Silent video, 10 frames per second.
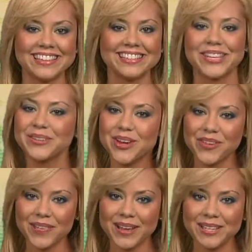So,
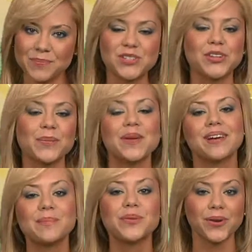Dolphins, be sure to pick
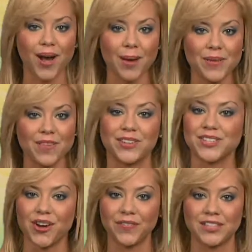up your copy of the
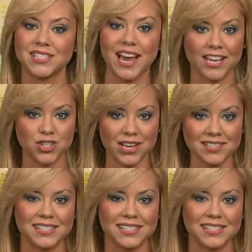Dolphins Digest